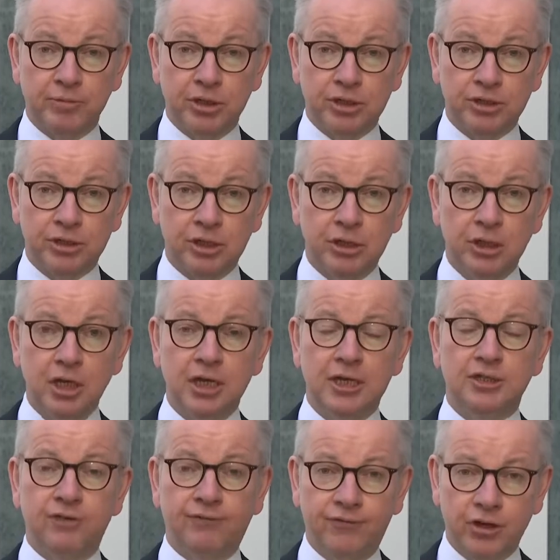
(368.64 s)
the Prime Minister
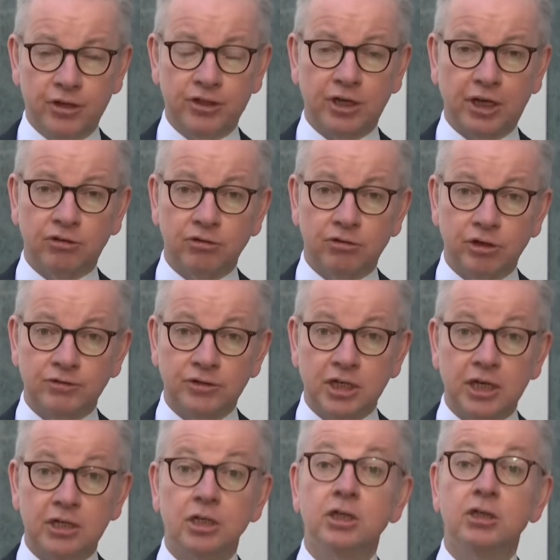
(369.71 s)
is the First Secretary of
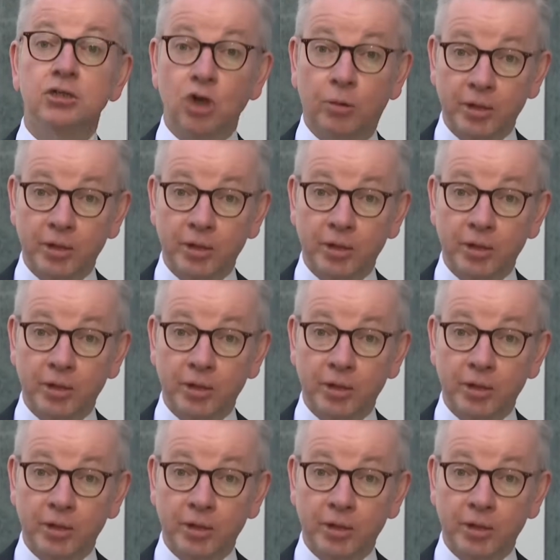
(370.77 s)
State,